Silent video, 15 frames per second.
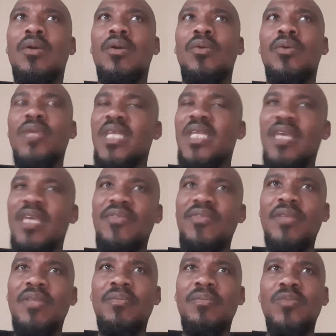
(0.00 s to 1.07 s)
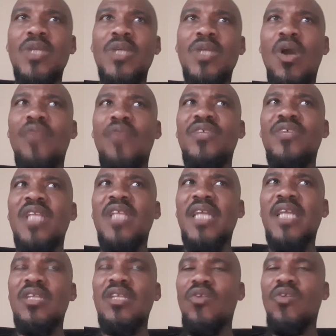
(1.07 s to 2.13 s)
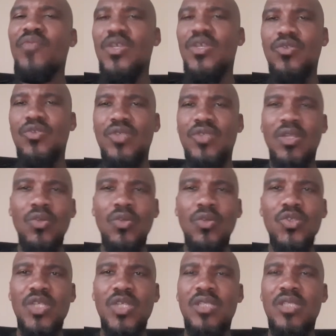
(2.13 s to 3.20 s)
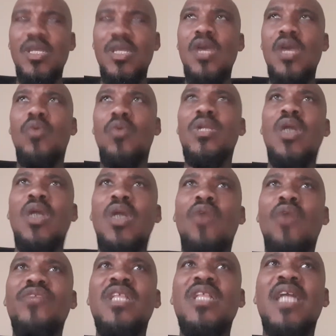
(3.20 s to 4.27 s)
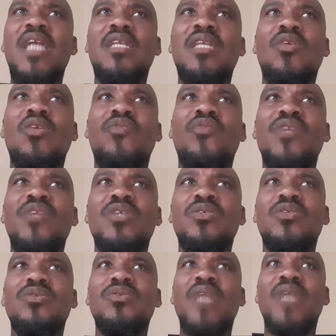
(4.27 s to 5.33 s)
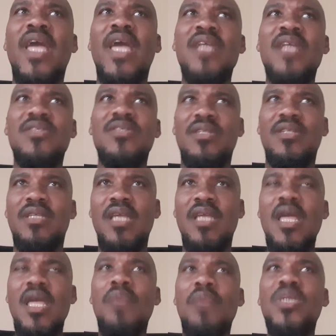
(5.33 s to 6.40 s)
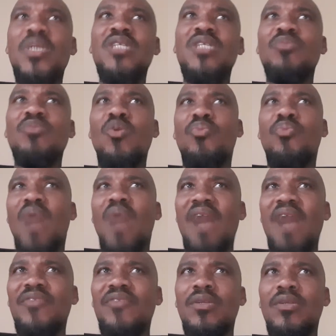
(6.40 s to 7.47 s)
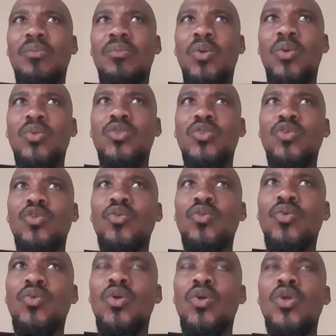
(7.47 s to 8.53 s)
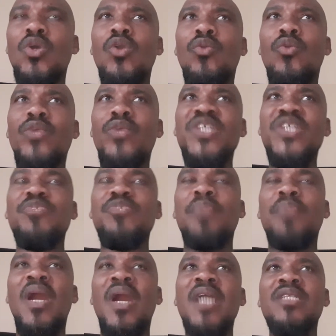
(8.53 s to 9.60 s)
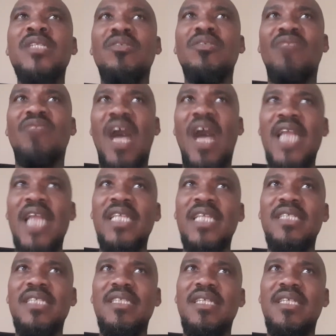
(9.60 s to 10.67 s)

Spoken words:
We offer elected officials solutions. We offer elected officials answer. But it's more profitable to respond to violence,